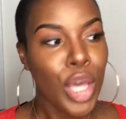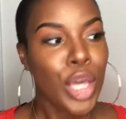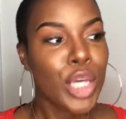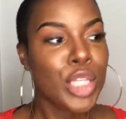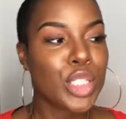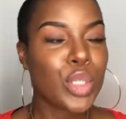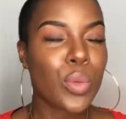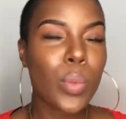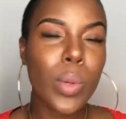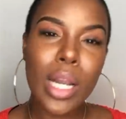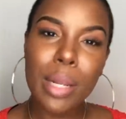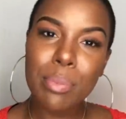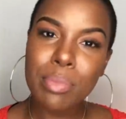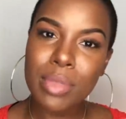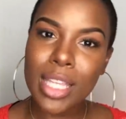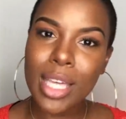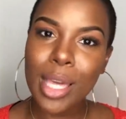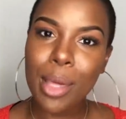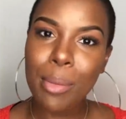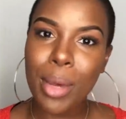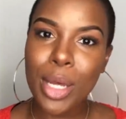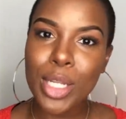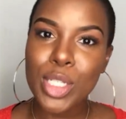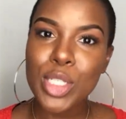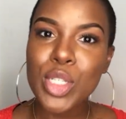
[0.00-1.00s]
So what I'm
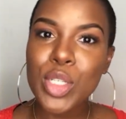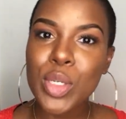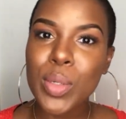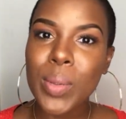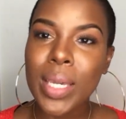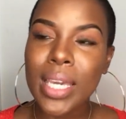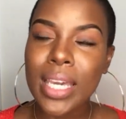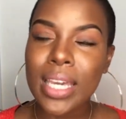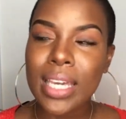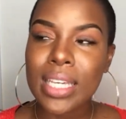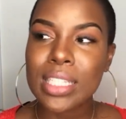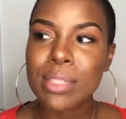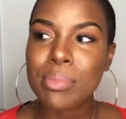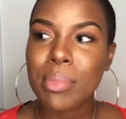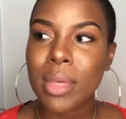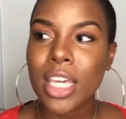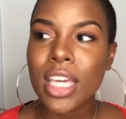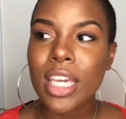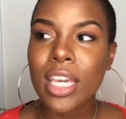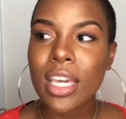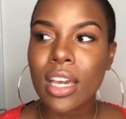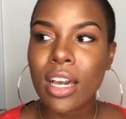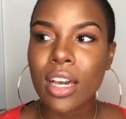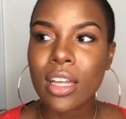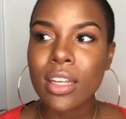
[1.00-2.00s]
thinking about doing is
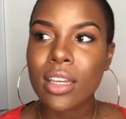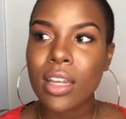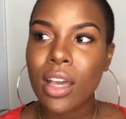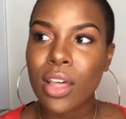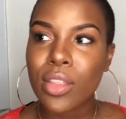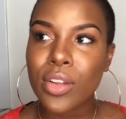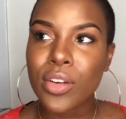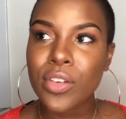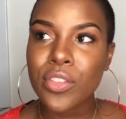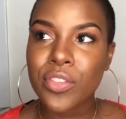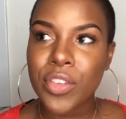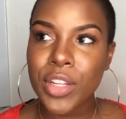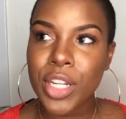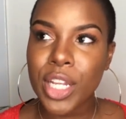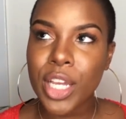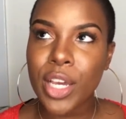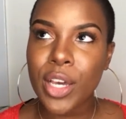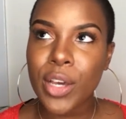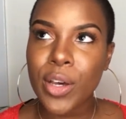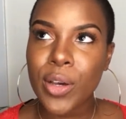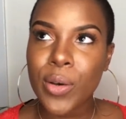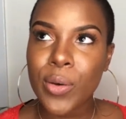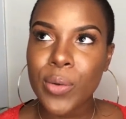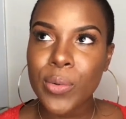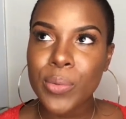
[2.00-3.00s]
making another
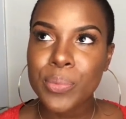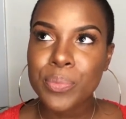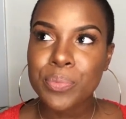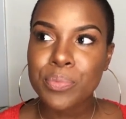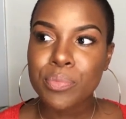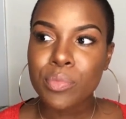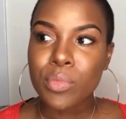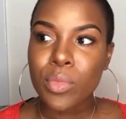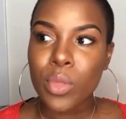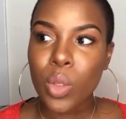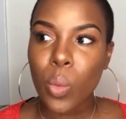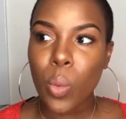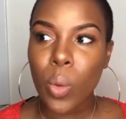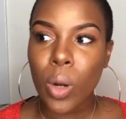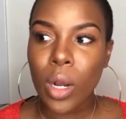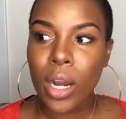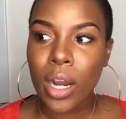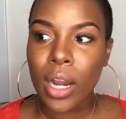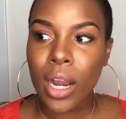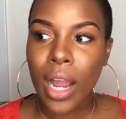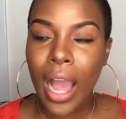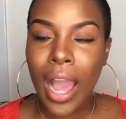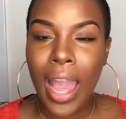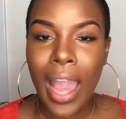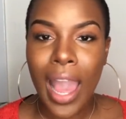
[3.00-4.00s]
video
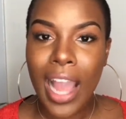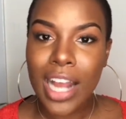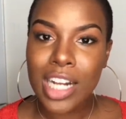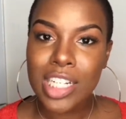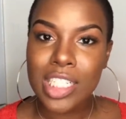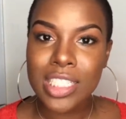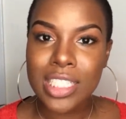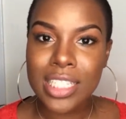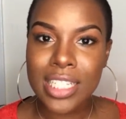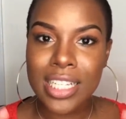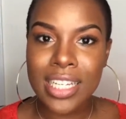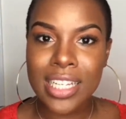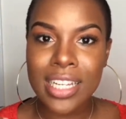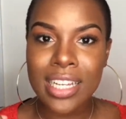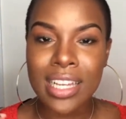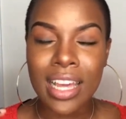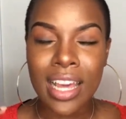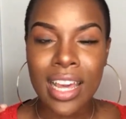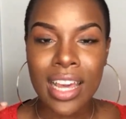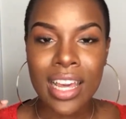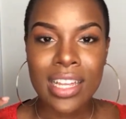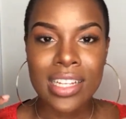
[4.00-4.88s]
where I actually